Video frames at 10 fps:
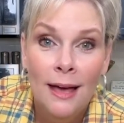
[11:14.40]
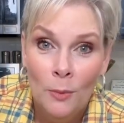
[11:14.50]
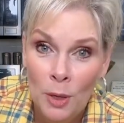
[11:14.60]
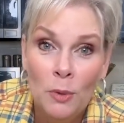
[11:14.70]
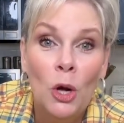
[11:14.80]

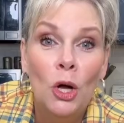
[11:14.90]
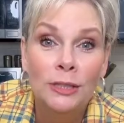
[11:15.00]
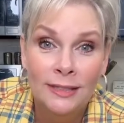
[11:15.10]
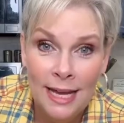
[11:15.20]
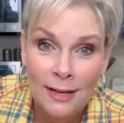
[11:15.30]
we would all
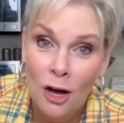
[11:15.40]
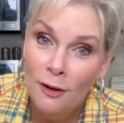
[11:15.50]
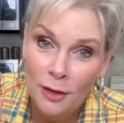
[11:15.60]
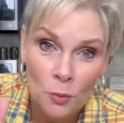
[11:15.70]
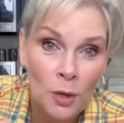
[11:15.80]
take off
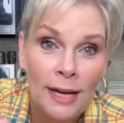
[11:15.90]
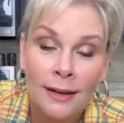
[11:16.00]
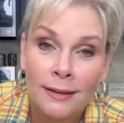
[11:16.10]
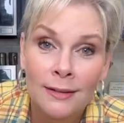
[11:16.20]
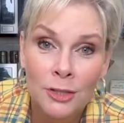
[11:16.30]
and run
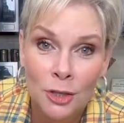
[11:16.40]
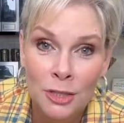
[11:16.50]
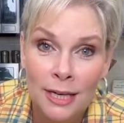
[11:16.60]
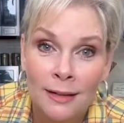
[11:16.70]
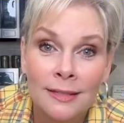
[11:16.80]
out of the church
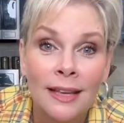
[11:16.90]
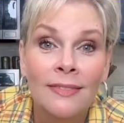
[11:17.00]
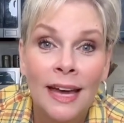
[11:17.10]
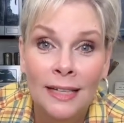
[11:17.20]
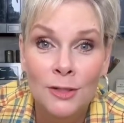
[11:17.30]
house. And
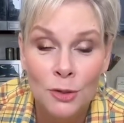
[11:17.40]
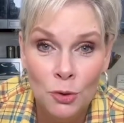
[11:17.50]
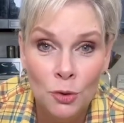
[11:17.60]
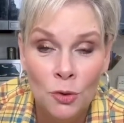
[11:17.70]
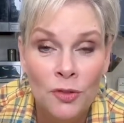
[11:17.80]
that is the
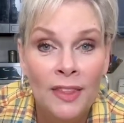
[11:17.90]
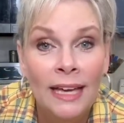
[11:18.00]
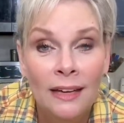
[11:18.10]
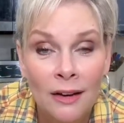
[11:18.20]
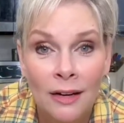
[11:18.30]
truth.
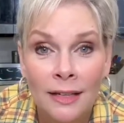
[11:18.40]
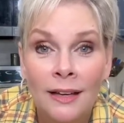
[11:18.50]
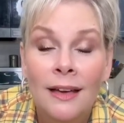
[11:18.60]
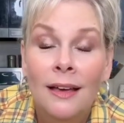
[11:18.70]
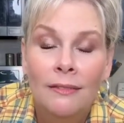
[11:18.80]
Thank God.
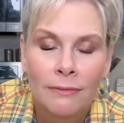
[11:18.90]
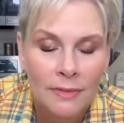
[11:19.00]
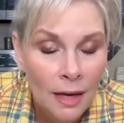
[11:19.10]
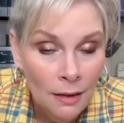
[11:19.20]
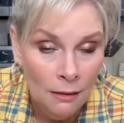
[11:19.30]

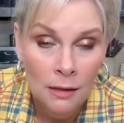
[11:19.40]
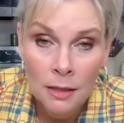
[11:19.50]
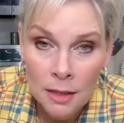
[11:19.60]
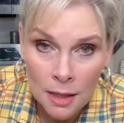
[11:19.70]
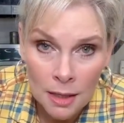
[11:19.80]
Thank
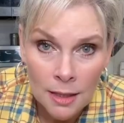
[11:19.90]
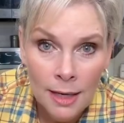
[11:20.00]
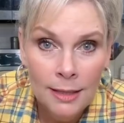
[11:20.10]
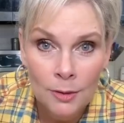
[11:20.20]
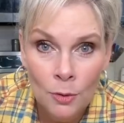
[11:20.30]
God I
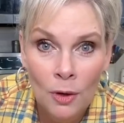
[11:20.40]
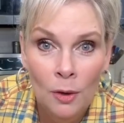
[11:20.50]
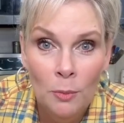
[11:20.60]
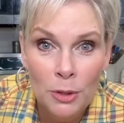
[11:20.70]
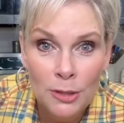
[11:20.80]
didn't grow
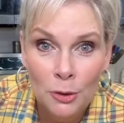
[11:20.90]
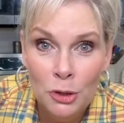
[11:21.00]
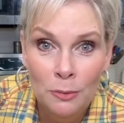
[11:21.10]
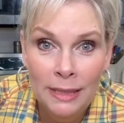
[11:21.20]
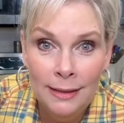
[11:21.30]
up with
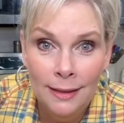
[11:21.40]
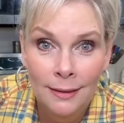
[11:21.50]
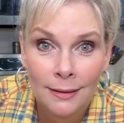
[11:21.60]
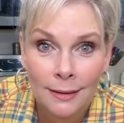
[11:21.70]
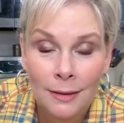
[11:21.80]
social
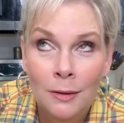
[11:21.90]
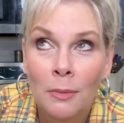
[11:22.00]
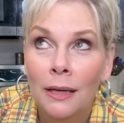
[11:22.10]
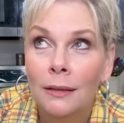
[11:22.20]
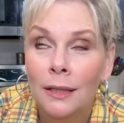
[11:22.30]
media. Oh
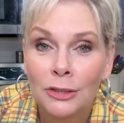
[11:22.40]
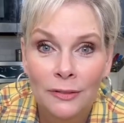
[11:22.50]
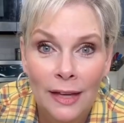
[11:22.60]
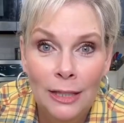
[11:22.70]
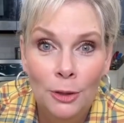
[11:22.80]
my gosh,
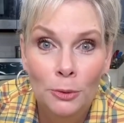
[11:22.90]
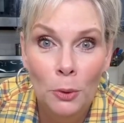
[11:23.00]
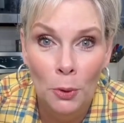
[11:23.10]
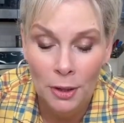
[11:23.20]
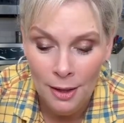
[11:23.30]
thank you,
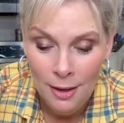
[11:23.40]
Lord,